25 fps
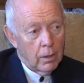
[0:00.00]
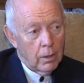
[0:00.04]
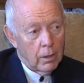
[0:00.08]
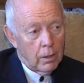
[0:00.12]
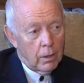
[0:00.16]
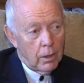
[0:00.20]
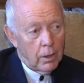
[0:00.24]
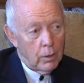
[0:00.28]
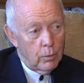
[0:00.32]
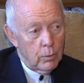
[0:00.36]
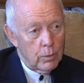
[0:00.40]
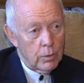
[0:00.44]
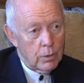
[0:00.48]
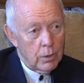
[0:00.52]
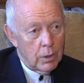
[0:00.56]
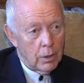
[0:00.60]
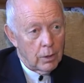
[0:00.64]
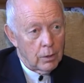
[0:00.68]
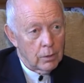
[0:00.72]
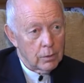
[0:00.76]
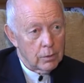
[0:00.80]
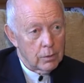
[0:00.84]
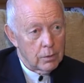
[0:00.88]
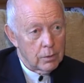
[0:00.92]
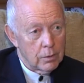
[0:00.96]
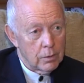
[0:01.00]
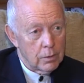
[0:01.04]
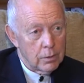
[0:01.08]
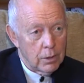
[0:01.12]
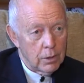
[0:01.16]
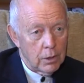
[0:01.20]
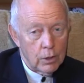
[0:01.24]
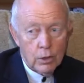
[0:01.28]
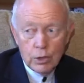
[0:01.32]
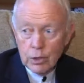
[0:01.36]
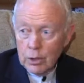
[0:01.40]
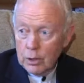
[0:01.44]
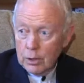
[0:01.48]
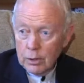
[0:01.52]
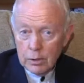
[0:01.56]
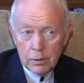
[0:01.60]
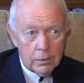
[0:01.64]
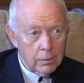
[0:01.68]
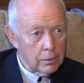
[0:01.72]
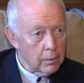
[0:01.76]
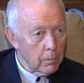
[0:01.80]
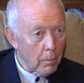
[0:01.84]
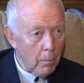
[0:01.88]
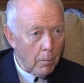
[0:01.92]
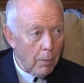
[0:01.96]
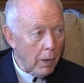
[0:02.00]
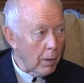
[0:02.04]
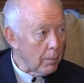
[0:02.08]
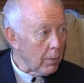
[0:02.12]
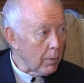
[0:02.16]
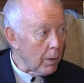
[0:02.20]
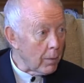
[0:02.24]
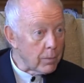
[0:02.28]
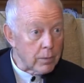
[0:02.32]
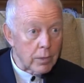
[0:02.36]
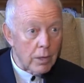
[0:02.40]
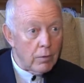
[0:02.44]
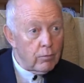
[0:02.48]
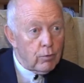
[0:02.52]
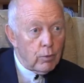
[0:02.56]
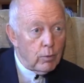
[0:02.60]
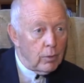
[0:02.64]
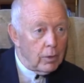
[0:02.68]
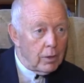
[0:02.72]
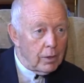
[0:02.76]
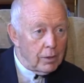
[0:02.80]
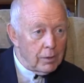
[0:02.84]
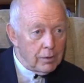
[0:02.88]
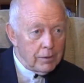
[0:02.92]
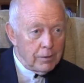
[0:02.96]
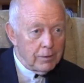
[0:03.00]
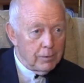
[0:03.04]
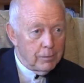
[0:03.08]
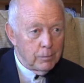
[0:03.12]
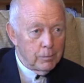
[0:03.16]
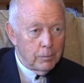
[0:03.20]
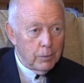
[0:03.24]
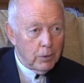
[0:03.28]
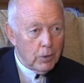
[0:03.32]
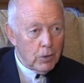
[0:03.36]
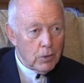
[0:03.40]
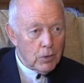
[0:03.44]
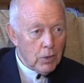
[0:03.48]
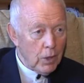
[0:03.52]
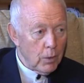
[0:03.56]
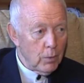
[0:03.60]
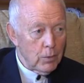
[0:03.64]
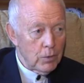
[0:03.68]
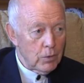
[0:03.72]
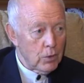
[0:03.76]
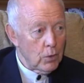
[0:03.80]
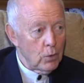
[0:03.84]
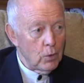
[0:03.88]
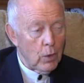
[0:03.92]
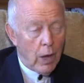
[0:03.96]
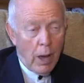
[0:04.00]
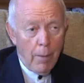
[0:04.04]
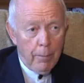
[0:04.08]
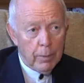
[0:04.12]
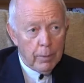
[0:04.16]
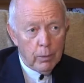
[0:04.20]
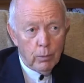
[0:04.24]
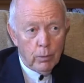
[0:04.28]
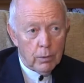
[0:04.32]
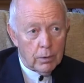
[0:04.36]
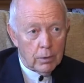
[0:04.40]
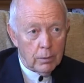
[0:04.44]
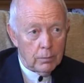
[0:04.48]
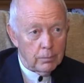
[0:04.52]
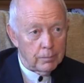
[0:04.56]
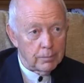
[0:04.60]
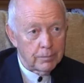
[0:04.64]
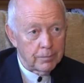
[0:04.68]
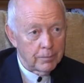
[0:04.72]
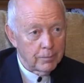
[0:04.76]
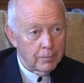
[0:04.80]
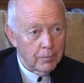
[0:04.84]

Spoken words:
I was now teaching mind maps everywhere because I was so happy with them.